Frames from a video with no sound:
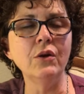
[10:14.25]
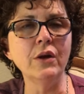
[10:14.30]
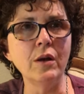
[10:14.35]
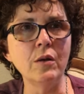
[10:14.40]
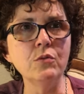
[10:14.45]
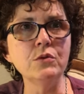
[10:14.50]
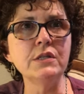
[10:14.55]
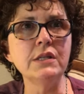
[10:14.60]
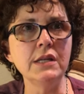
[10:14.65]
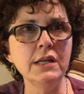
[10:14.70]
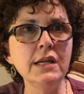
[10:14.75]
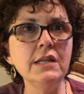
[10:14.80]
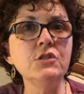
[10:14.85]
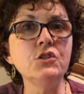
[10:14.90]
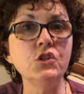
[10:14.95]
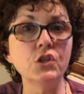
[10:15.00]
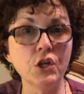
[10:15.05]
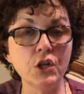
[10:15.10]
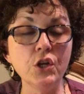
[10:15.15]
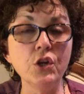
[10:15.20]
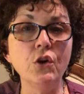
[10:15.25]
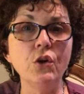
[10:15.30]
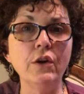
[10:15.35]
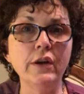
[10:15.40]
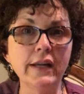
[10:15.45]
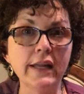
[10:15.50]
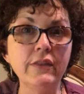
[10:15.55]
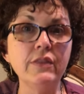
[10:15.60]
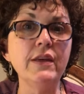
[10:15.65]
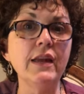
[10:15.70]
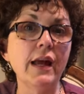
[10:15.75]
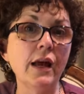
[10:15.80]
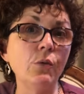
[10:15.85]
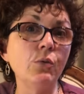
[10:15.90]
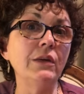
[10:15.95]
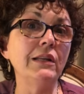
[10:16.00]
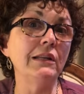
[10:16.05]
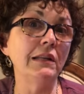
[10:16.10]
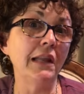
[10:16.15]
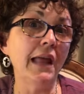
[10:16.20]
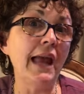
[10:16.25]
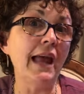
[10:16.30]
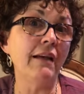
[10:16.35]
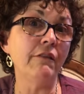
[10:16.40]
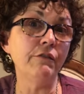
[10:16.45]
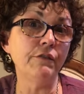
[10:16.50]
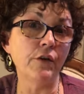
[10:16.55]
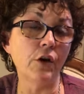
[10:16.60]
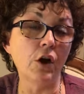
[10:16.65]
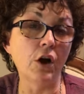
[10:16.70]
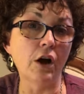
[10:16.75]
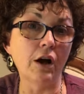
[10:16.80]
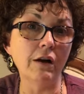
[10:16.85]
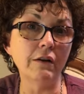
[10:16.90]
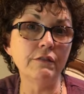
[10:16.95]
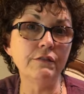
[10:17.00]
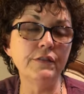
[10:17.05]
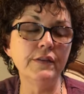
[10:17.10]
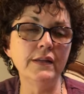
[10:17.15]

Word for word: it was an insecurity that I would laugh off.